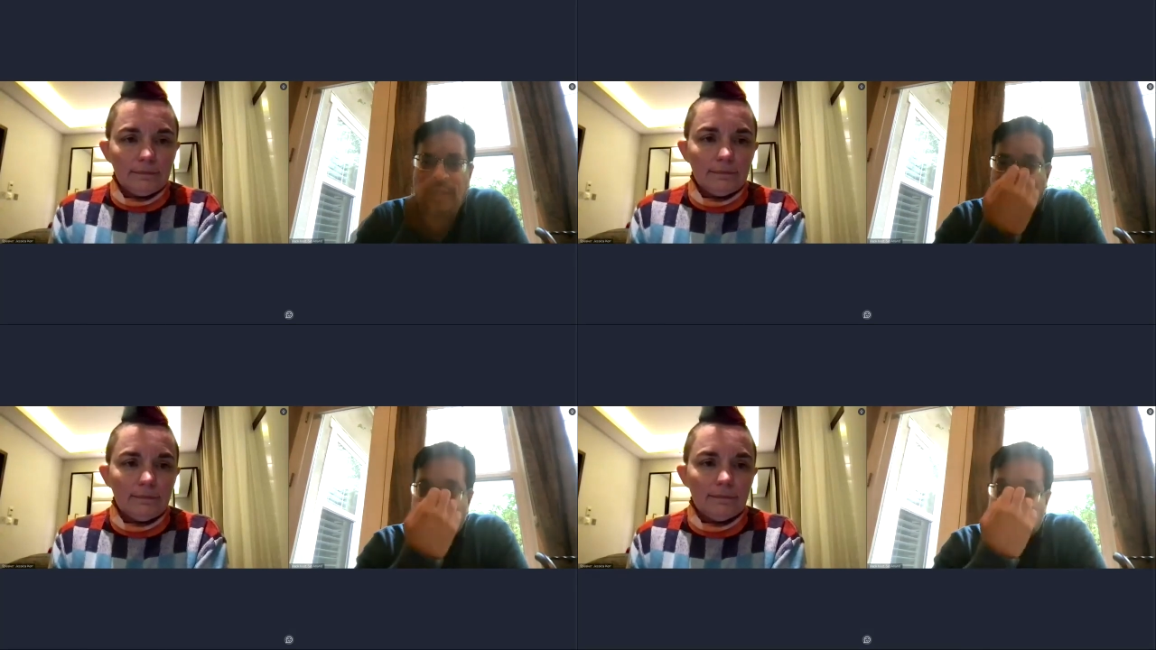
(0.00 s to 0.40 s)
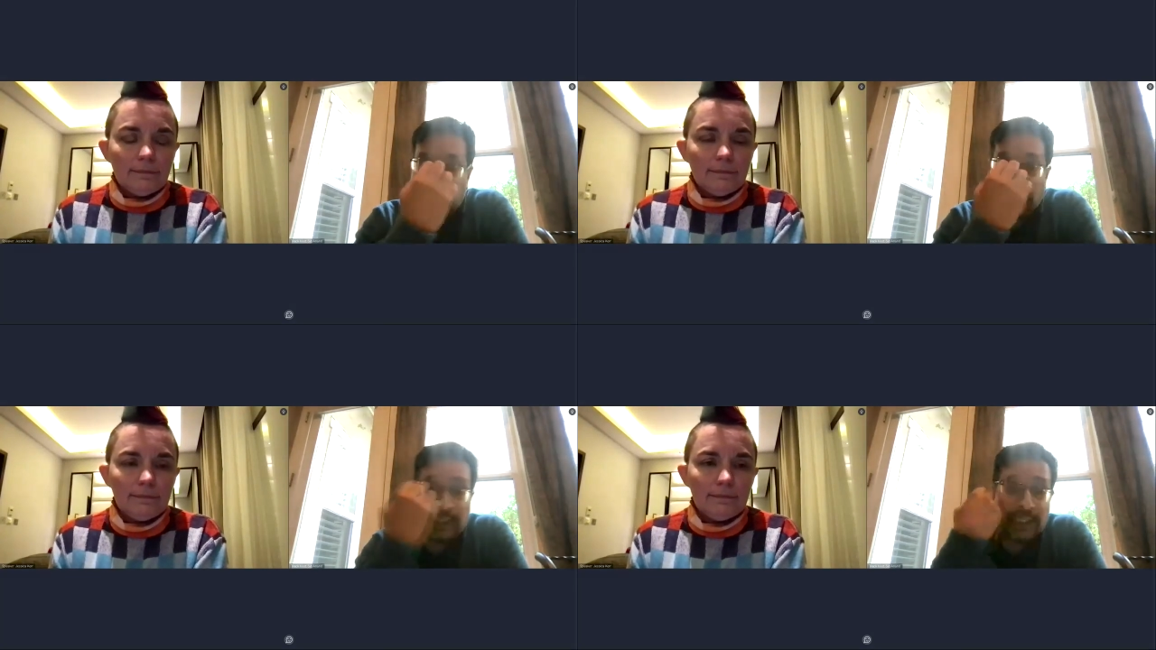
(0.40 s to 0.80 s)
Speaker 1: oh i see
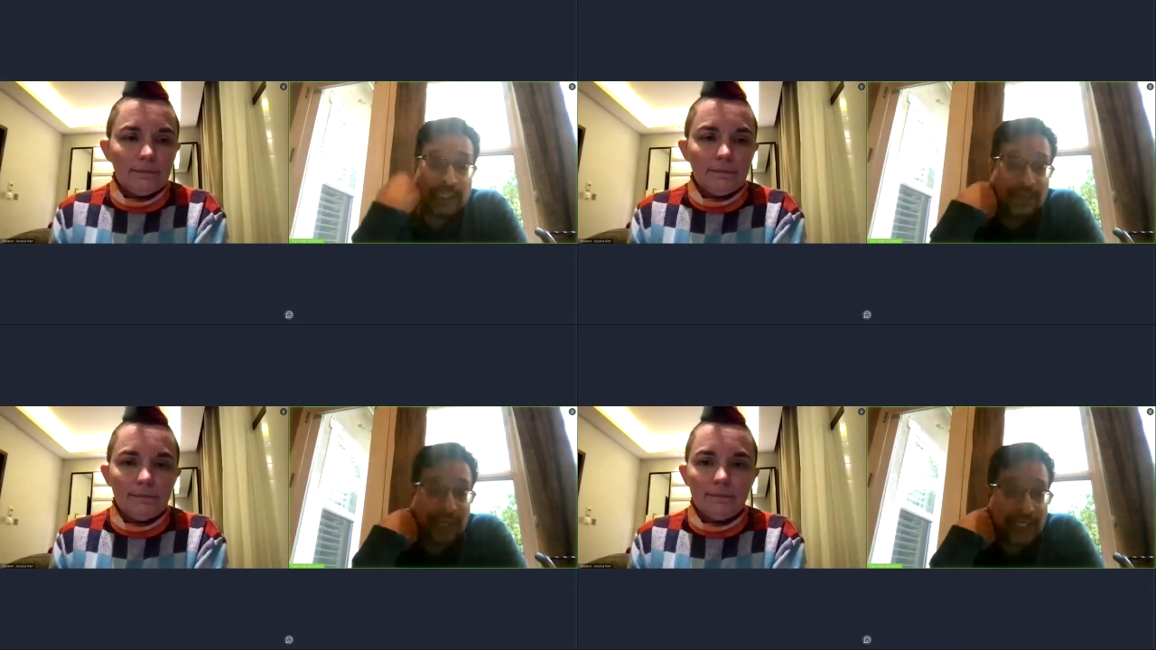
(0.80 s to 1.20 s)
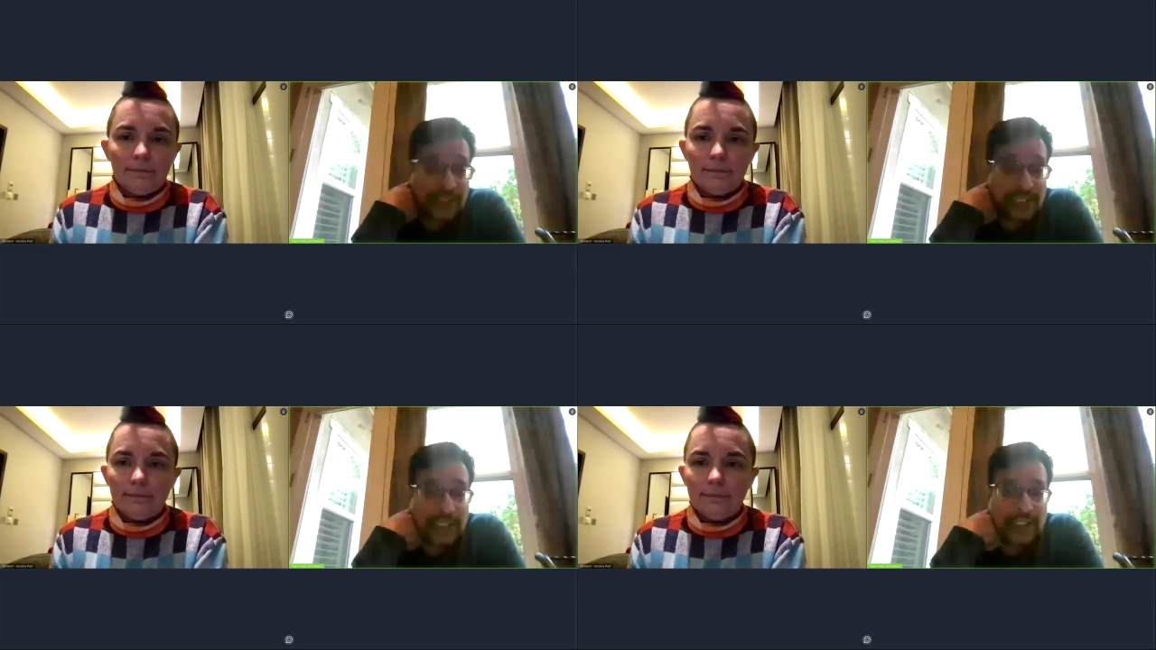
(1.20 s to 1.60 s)
so it's it's
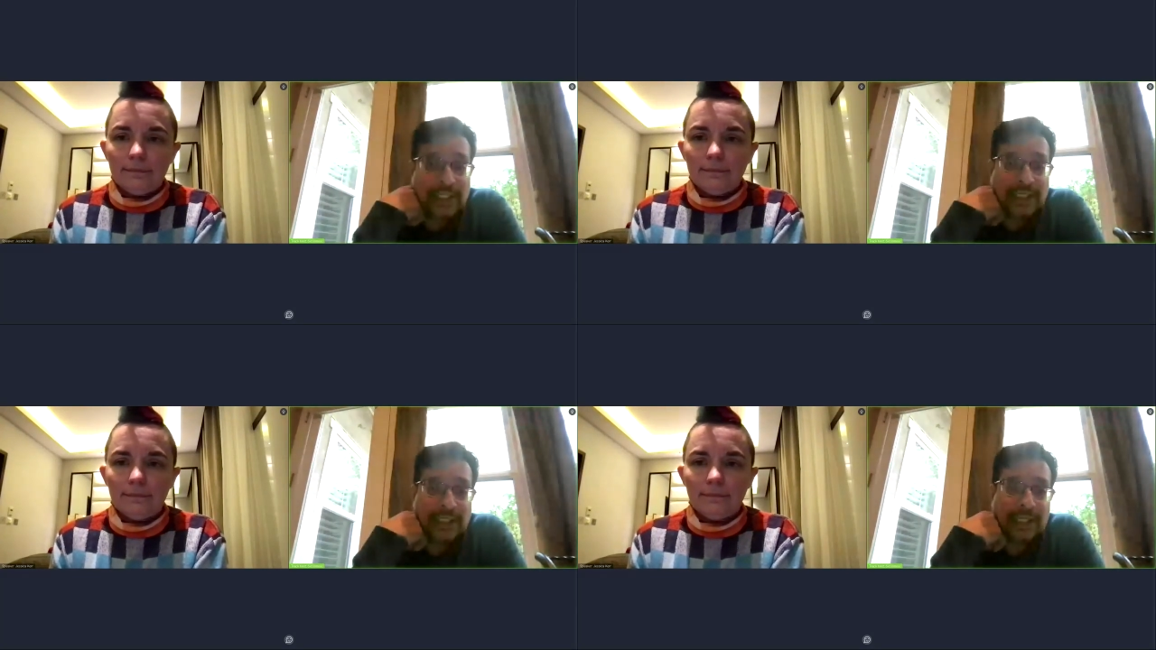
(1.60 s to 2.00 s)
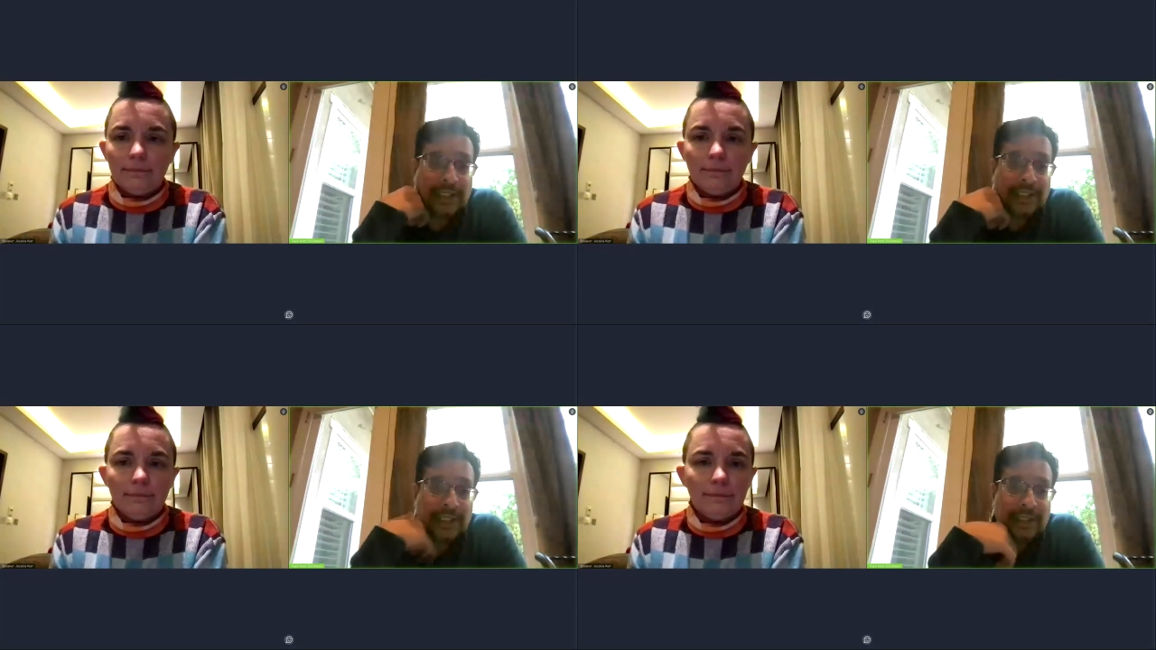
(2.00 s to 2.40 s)
based on the data set
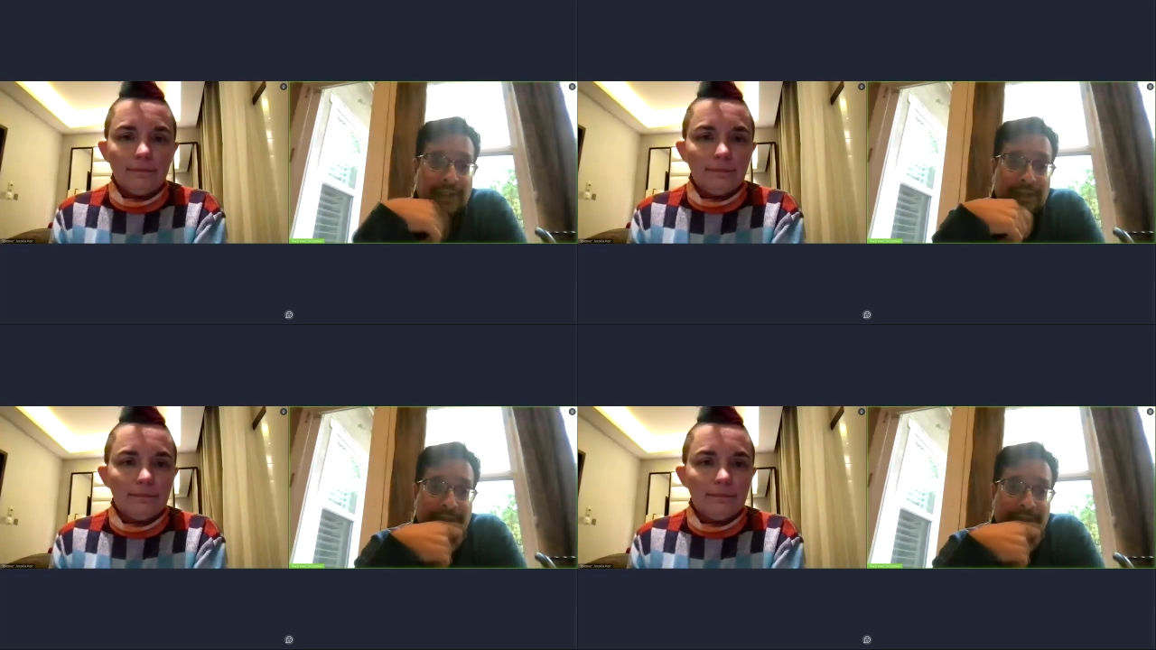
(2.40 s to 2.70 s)
size